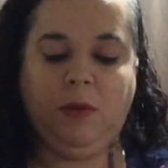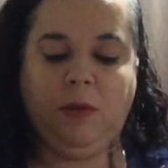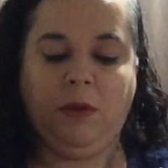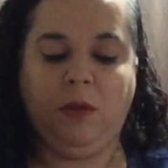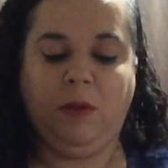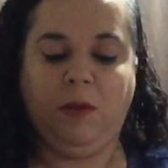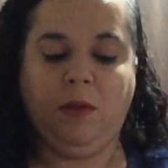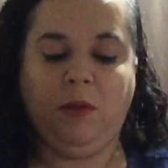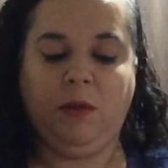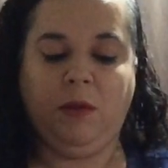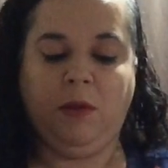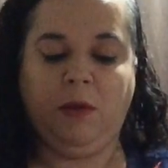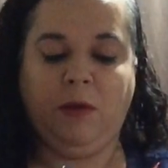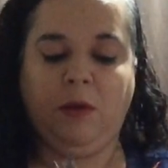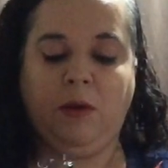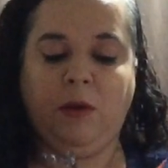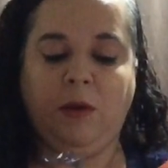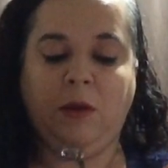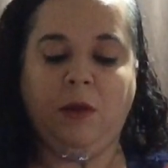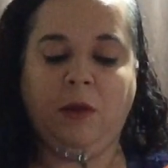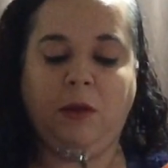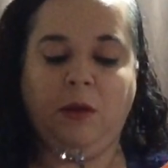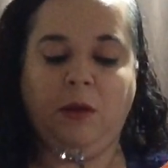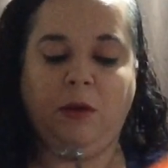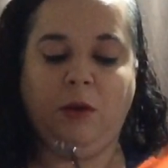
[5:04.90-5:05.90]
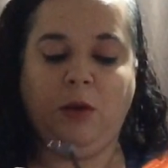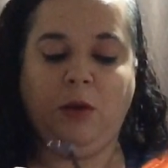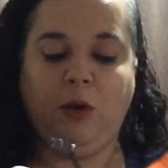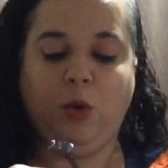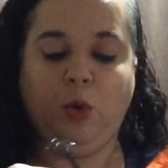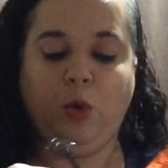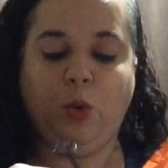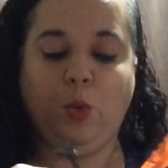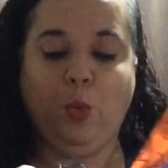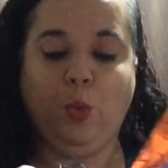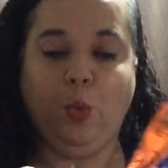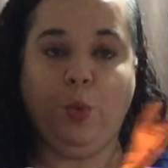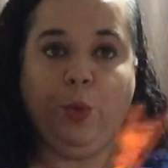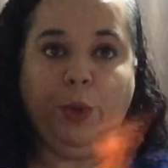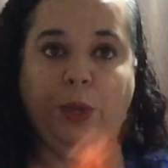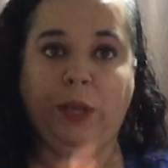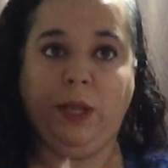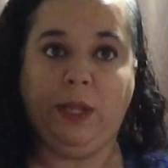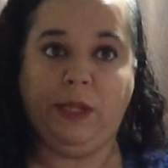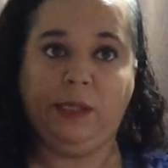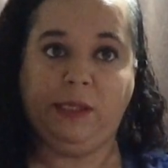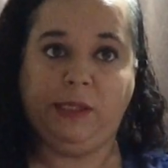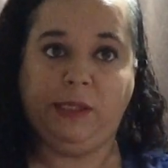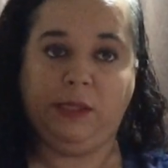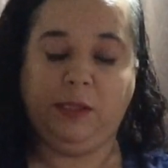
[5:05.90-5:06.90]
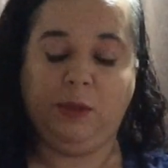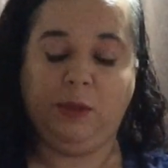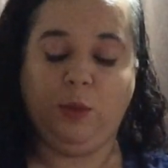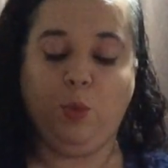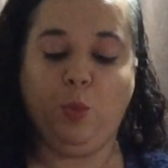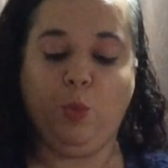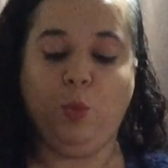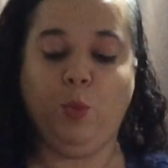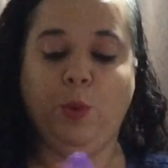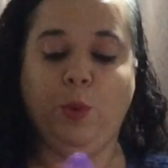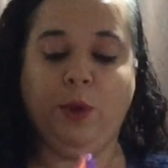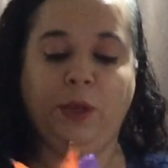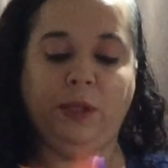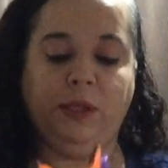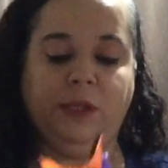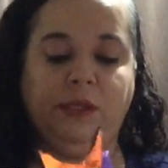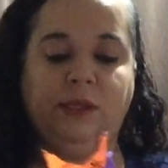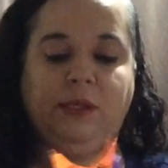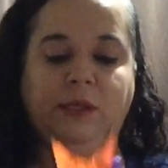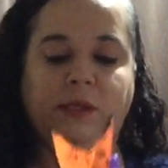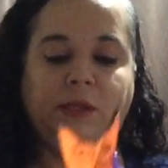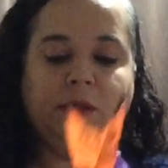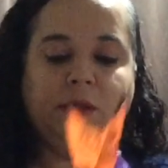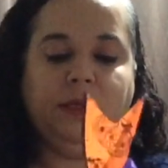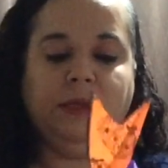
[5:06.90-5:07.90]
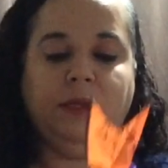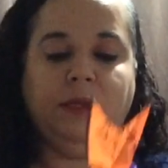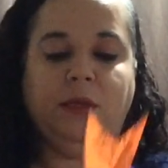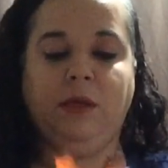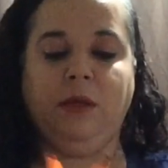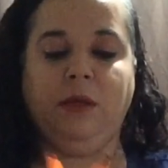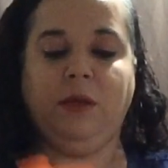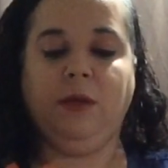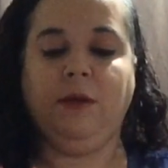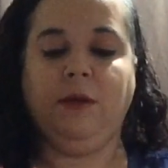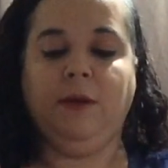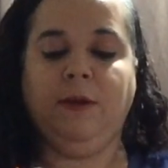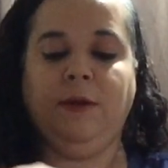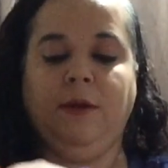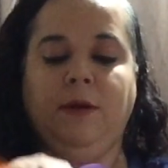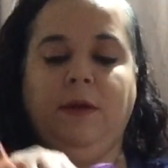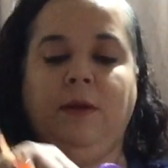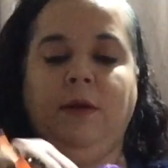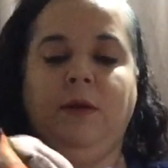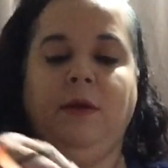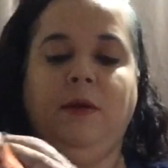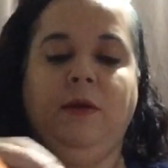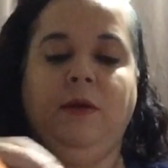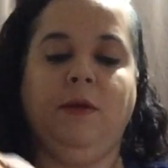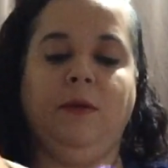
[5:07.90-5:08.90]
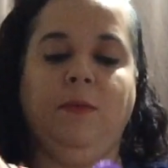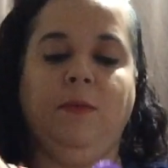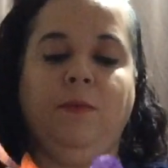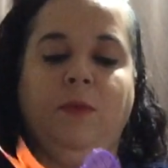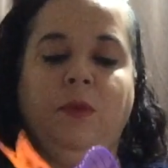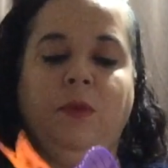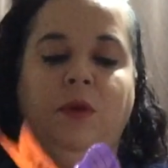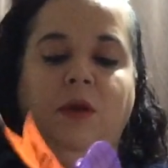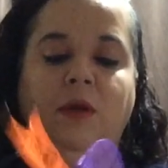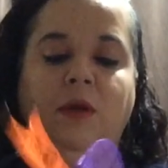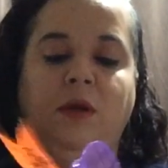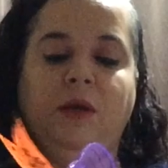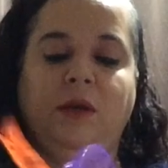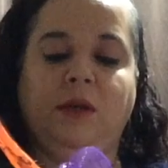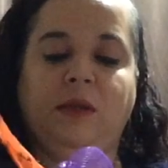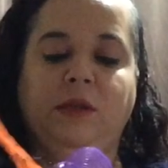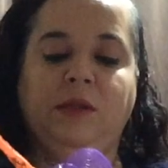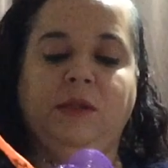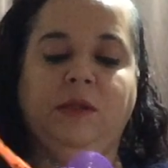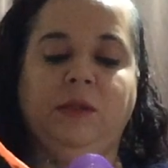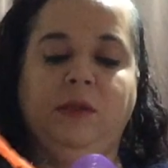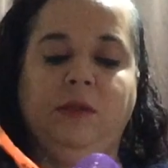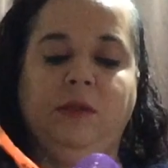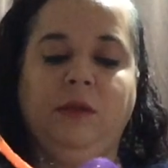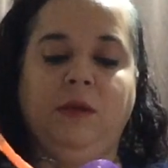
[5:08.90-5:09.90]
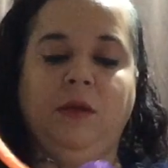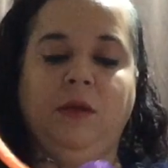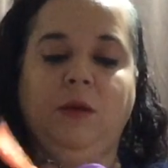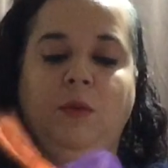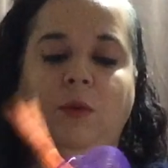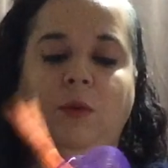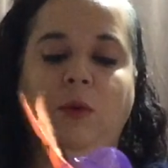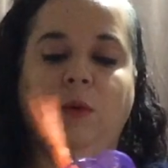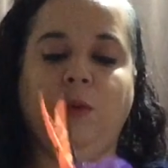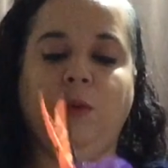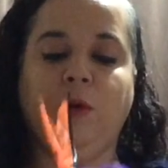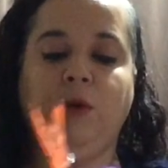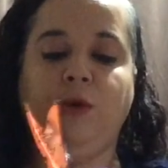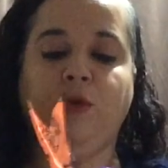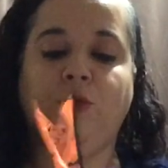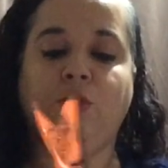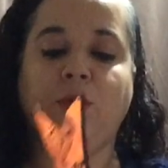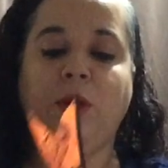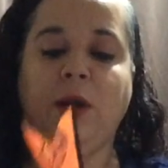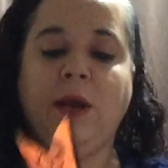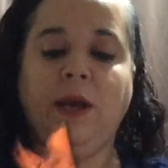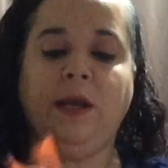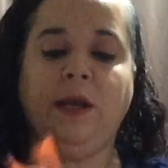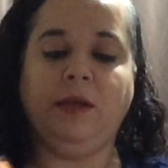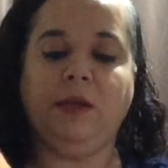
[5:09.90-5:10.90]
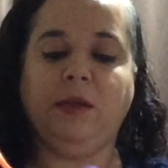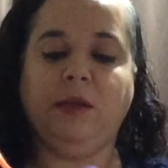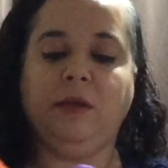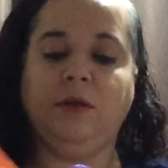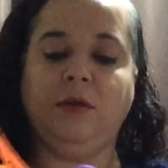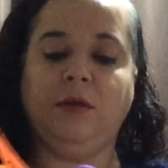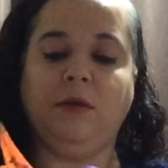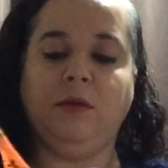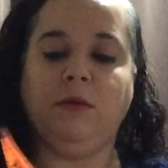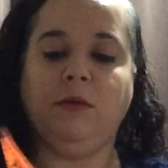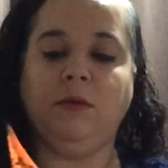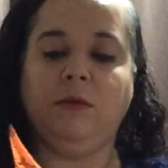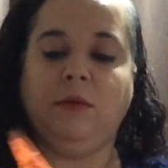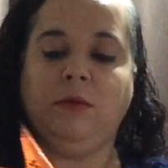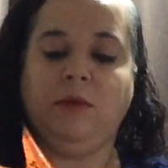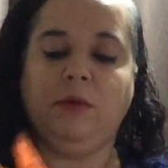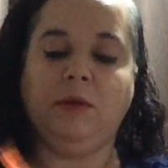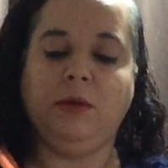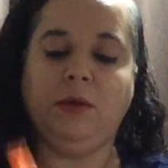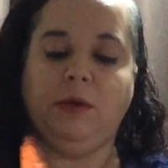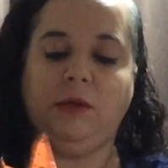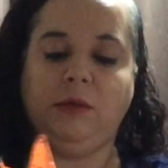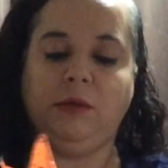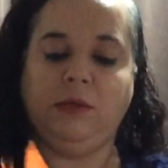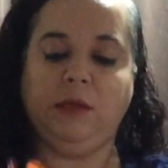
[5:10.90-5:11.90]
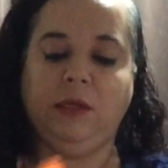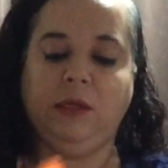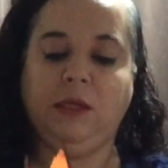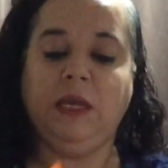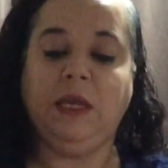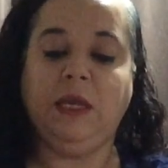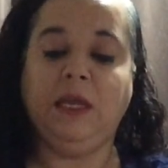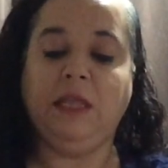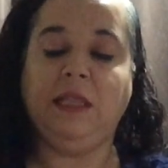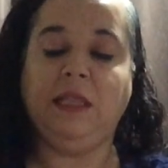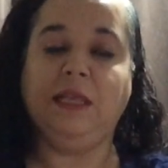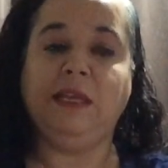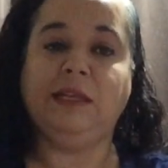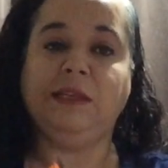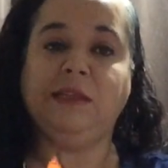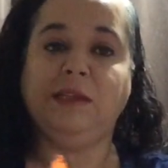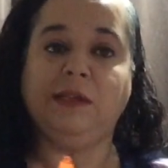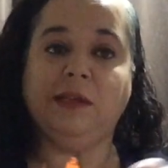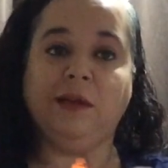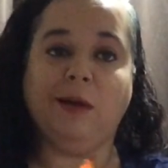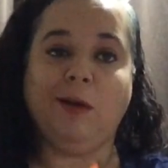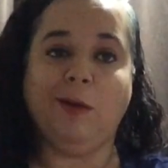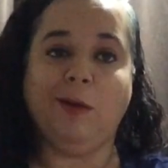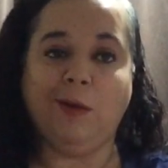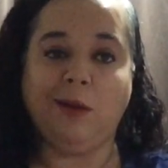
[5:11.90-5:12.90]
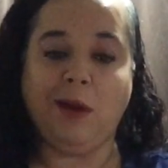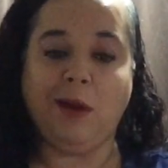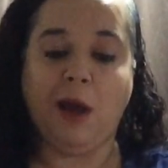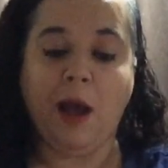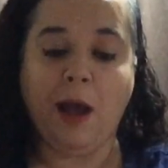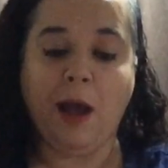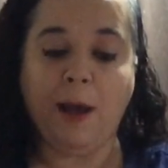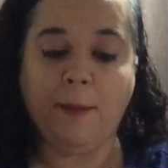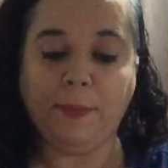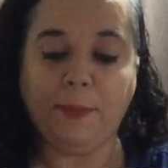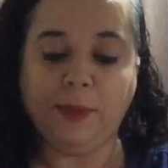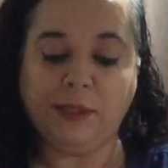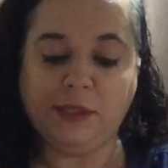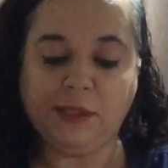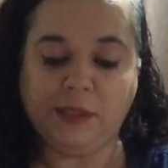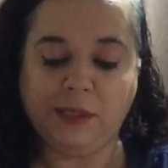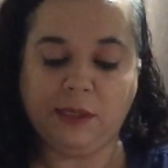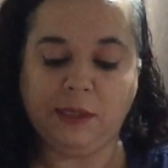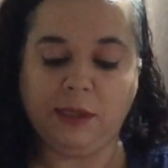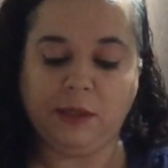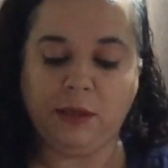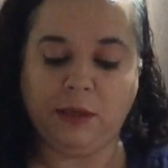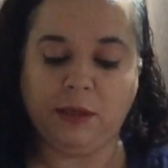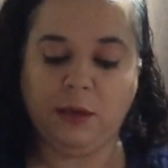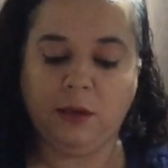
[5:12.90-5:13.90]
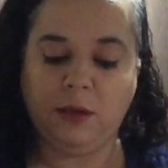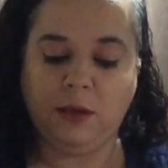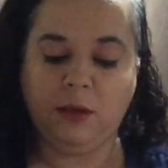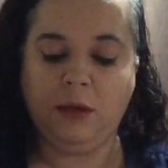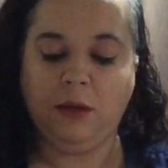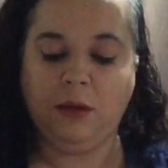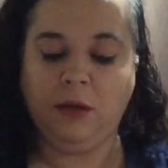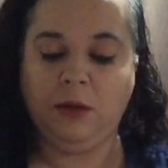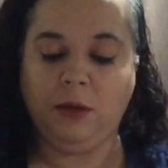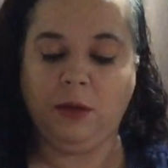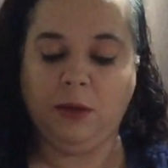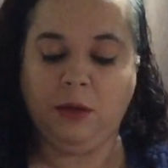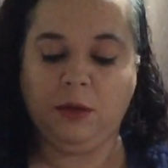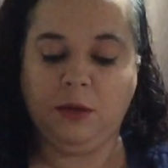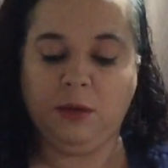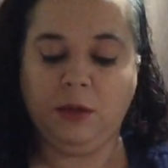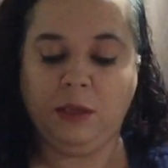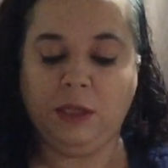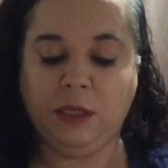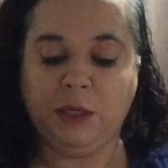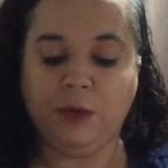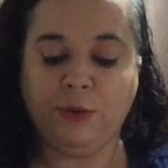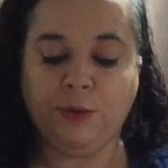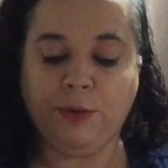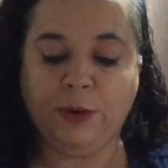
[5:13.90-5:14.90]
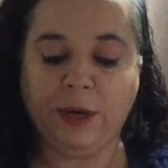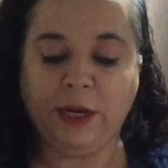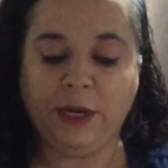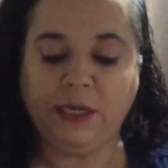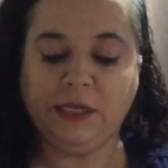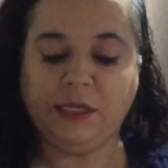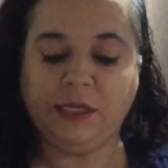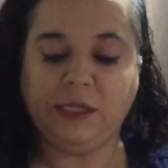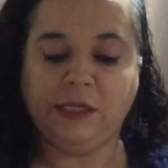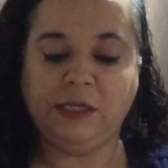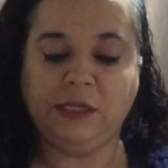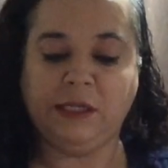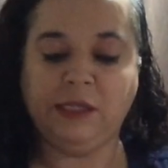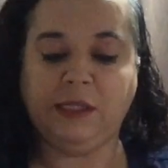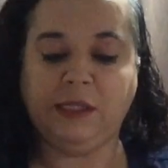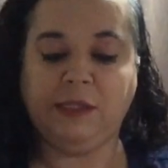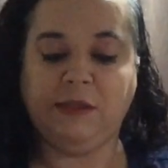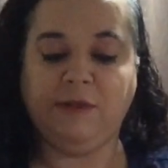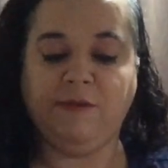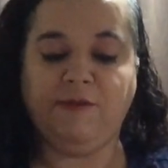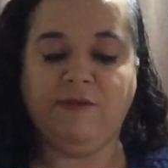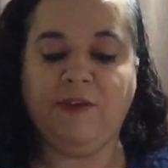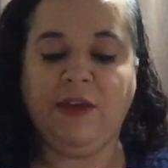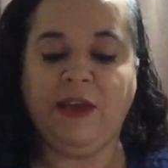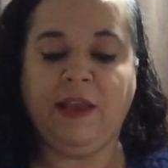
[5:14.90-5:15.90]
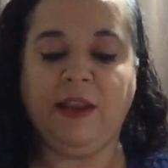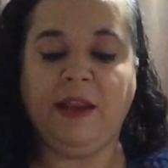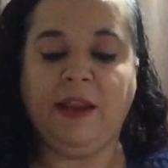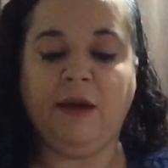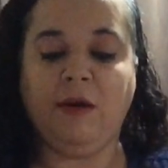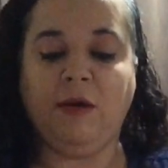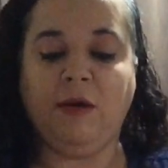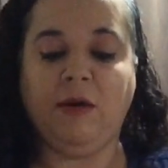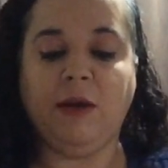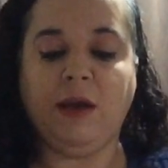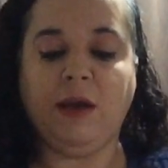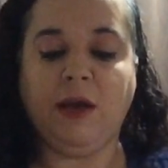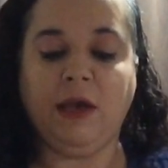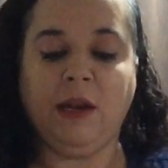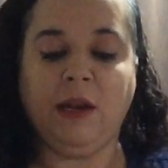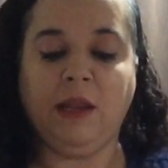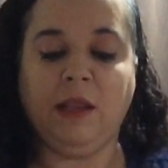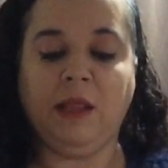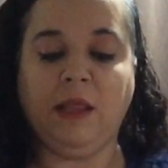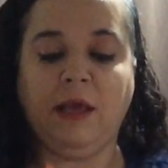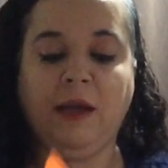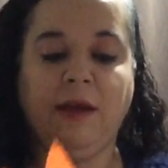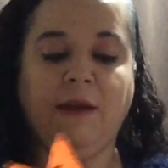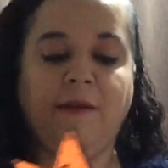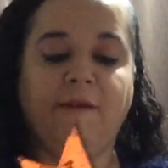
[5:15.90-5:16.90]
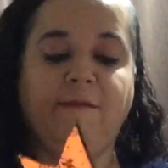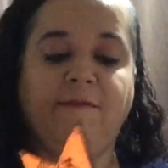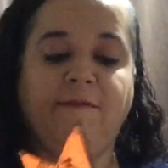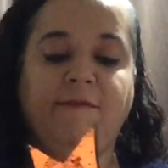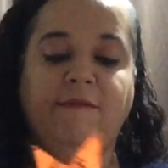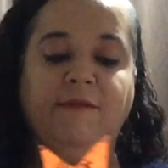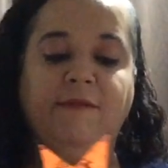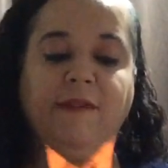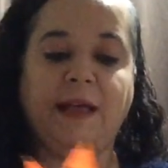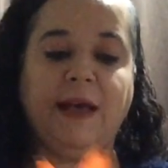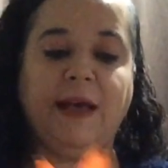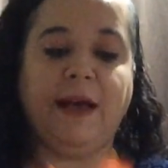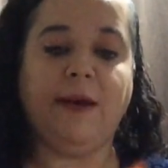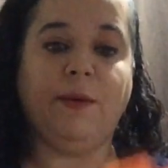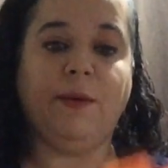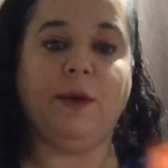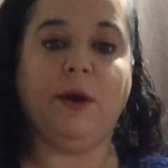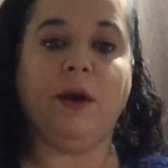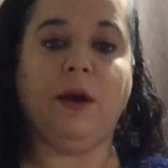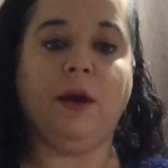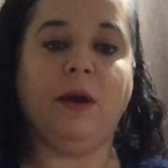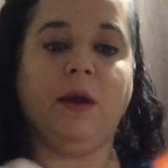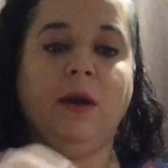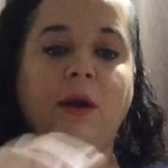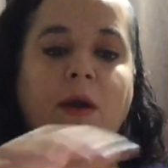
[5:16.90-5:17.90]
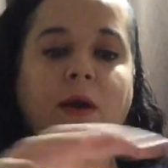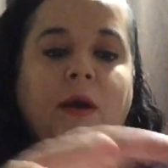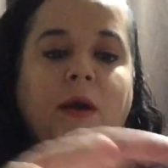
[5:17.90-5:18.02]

and then twist once, because what we're trying to do is to get these to go in opposite directions to fan out, kind of like a flower.